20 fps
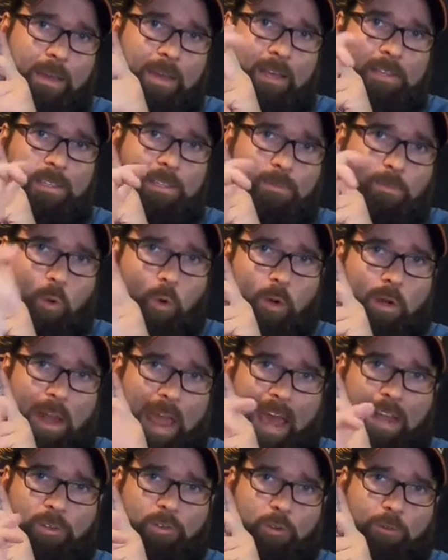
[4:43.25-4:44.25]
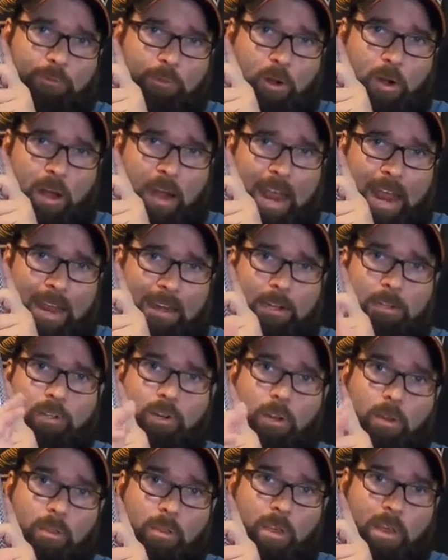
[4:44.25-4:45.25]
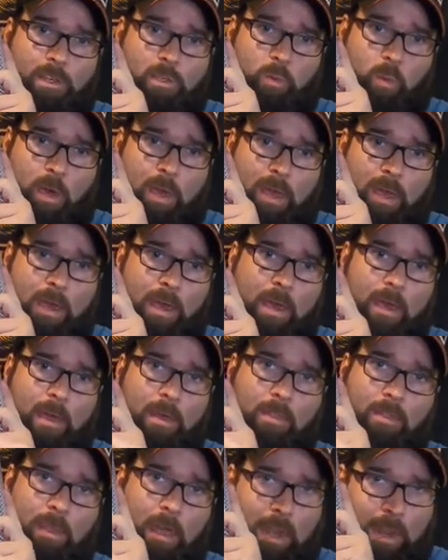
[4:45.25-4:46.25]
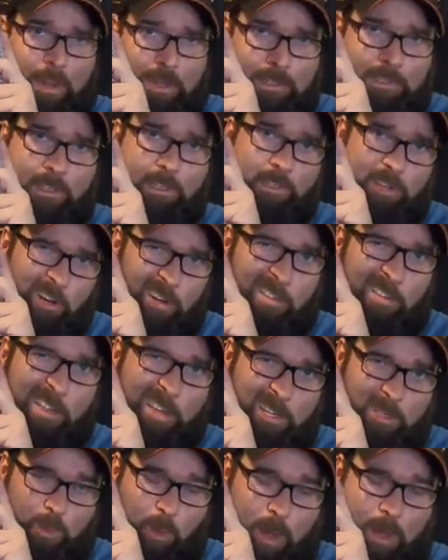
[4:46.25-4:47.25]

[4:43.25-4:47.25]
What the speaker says: because it's more natural for our hand to turn this way than it is to turn this